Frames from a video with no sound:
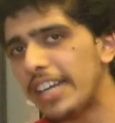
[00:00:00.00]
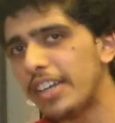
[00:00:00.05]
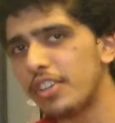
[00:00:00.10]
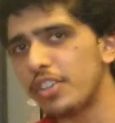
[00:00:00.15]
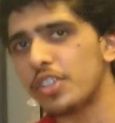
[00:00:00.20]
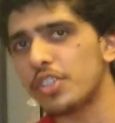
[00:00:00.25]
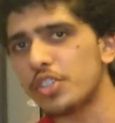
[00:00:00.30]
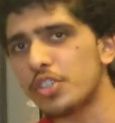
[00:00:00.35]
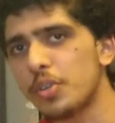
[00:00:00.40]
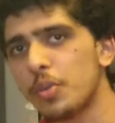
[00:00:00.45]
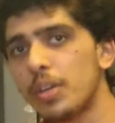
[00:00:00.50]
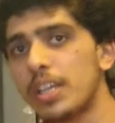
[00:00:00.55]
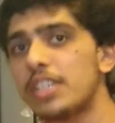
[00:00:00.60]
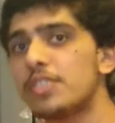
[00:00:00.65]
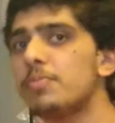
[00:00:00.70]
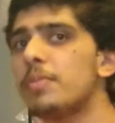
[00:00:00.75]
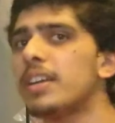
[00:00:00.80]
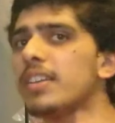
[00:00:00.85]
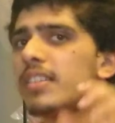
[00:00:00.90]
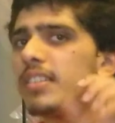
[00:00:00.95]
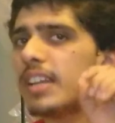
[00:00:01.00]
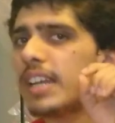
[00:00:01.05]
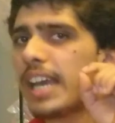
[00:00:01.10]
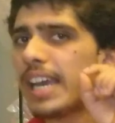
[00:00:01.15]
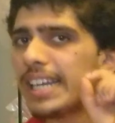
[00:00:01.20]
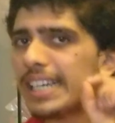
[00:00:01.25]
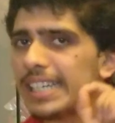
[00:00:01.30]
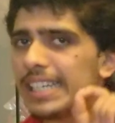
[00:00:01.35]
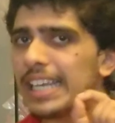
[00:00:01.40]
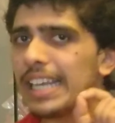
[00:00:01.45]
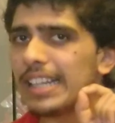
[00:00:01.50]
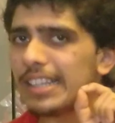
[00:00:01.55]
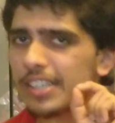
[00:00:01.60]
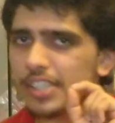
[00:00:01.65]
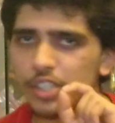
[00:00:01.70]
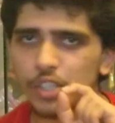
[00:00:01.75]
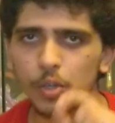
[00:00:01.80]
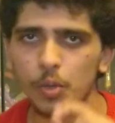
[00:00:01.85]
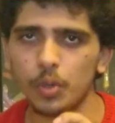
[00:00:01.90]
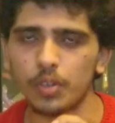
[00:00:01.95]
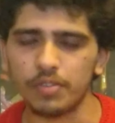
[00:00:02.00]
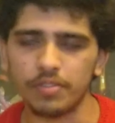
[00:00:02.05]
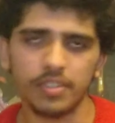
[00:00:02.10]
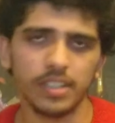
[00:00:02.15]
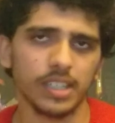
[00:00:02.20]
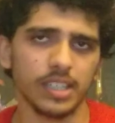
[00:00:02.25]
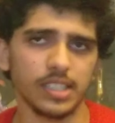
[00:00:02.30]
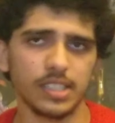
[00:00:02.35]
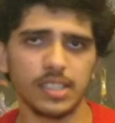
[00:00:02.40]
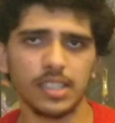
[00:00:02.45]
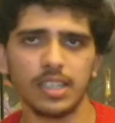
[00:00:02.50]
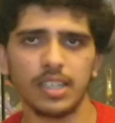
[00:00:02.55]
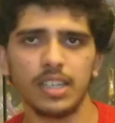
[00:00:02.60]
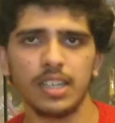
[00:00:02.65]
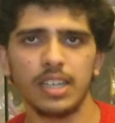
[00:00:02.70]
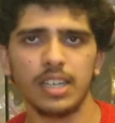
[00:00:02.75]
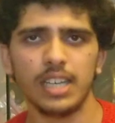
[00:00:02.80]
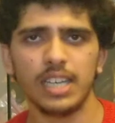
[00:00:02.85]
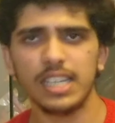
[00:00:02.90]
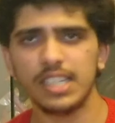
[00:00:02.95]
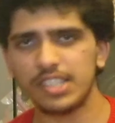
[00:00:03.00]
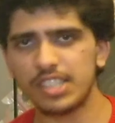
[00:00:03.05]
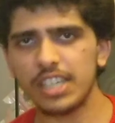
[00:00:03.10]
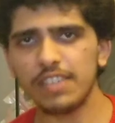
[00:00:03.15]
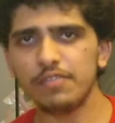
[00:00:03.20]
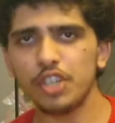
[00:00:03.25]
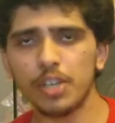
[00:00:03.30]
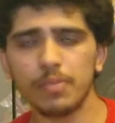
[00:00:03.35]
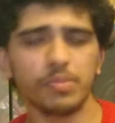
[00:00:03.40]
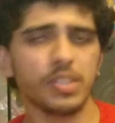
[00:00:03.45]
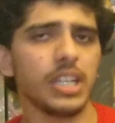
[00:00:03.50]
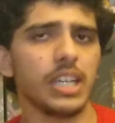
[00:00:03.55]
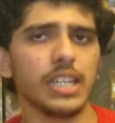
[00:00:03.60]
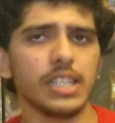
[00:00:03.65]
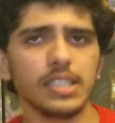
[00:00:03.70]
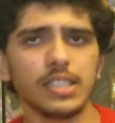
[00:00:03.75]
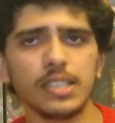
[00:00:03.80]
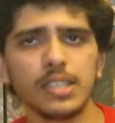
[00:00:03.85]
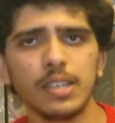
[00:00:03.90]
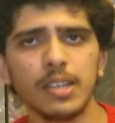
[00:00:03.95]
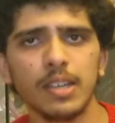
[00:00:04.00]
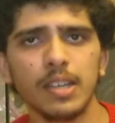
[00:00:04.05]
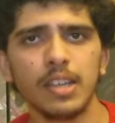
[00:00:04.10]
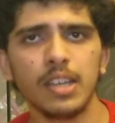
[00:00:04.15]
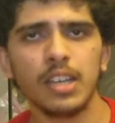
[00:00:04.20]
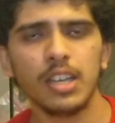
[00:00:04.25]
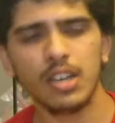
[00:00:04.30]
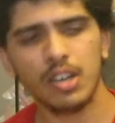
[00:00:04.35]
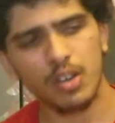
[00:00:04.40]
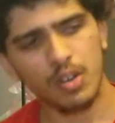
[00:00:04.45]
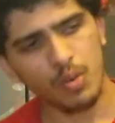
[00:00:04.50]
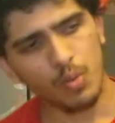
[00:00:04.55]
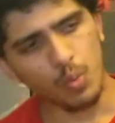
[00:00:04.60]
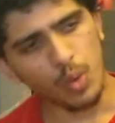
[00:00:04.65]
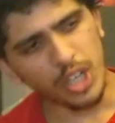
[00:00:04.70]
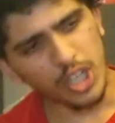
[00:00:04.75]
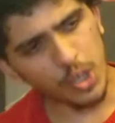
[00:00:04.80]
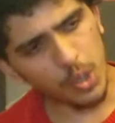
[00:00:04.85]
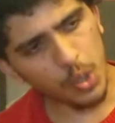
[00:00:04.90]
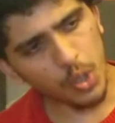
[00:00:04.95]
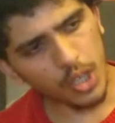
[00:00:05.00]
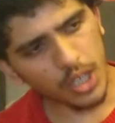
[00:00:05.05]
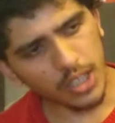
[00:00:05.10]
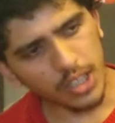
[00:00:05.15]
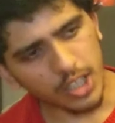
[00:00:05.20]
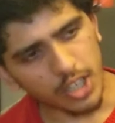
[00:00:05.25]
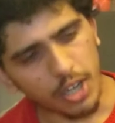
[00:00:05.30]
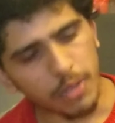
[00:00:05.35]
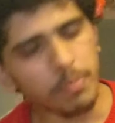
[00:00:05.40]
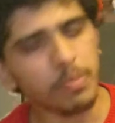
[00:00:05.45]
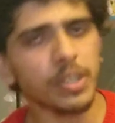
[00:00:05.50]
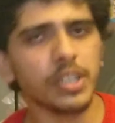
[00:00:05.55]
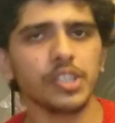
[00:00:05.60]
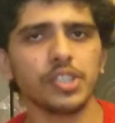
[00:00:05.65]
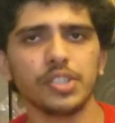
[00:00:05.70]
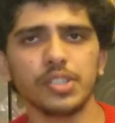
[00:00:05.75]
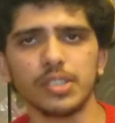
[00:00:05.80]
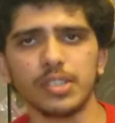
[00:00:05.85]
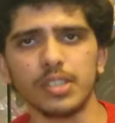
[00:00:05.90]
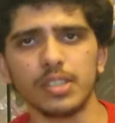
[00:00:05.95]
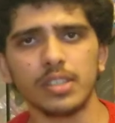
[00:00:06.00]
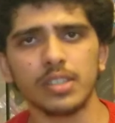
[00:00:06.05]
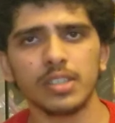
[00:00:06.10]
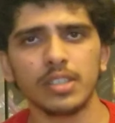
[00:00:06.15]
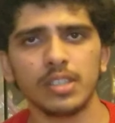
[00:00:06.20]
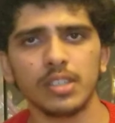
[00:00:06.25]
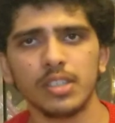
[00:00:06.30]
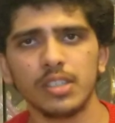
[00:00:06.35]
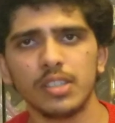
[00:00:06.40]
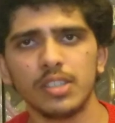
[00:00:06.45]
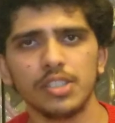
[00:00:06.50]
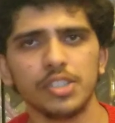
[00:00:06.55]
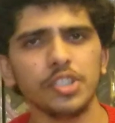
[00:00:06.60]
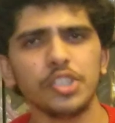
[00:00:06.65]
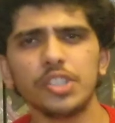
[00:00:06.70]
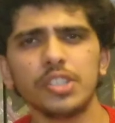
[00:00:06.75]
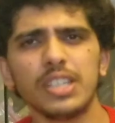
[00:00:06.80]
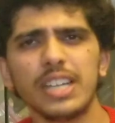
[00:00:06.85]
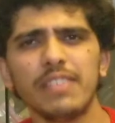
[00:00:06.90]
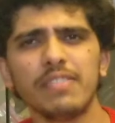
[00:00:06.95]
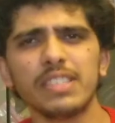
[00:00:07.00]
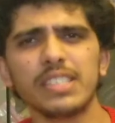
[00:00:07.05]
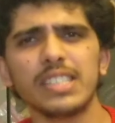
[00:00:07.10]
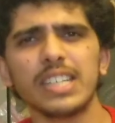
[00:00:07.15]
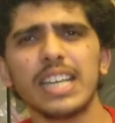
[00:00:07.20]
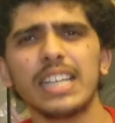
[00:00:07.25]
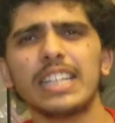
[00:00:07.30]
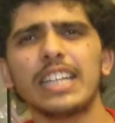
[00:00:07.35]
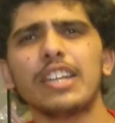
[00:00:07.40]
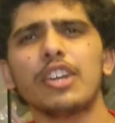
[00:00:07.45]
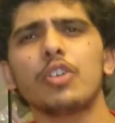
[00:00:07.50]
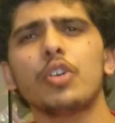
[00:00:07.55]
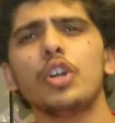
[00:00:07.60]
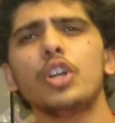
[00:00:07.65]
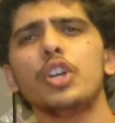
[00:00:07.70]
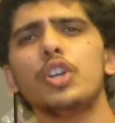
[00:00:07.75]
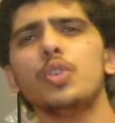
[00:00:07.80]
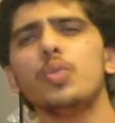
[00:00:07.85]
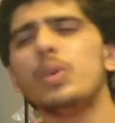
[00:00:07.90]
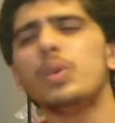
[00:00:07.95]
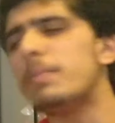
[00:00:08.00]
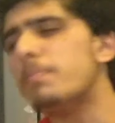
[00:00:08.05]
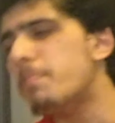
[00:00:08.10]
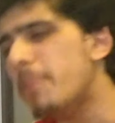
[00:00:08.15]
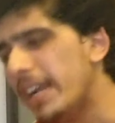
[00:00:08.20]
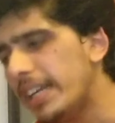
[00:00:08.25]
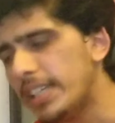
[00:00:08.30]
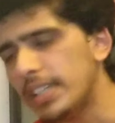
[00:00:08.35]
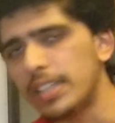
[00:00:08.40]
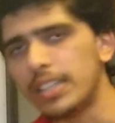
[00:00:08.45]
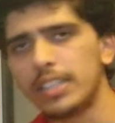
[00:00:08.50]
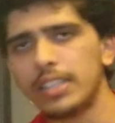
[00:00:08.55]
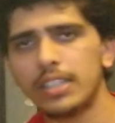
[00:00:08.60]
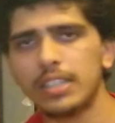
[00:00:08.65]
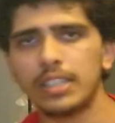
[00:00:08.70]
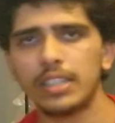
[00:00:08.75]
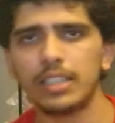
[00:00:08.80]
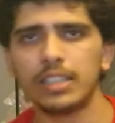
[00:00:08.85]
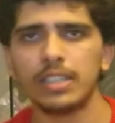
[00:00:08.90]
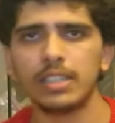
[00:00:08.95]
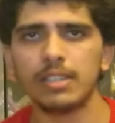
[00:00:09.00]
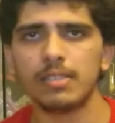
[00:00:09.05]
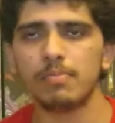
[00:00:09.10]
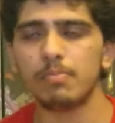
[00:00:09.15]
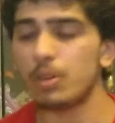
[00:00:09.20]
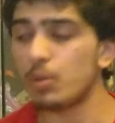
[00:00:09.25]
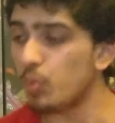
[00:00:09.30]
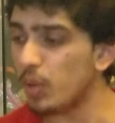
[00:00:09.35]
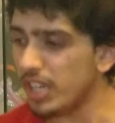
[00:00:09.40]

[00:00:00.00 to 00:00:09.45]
into the story, it's better that I tell this quote first. Steve Jobs says, when you look at the competition, you should never say that you're going to do it better. But